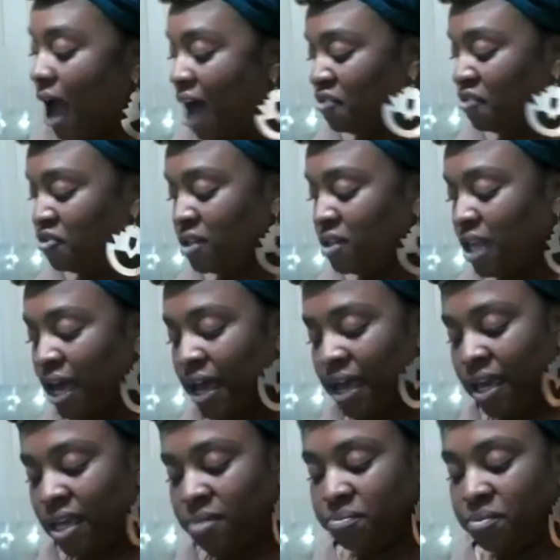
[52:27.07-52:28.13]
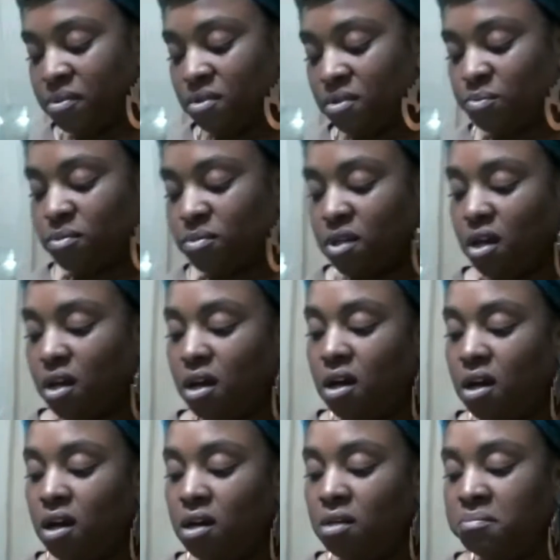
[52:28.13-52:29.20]
I feel like
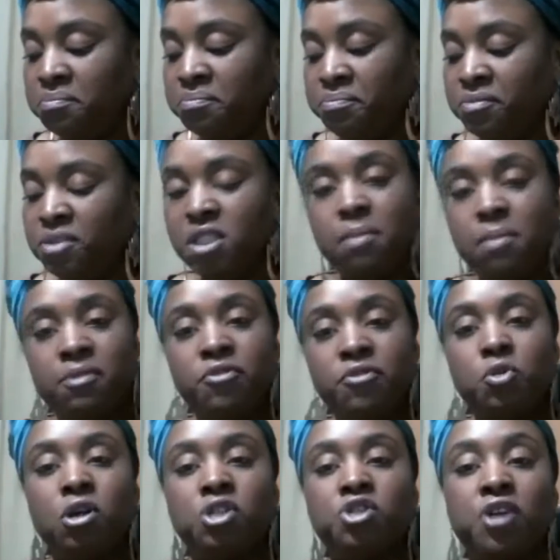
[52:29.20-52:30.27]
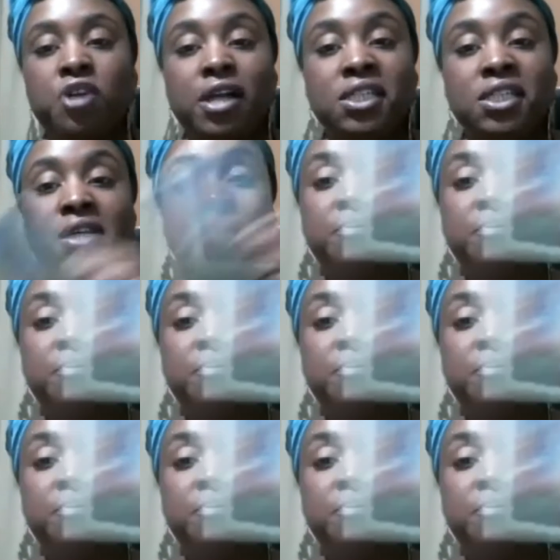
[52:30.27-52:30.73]
um some of you are trying to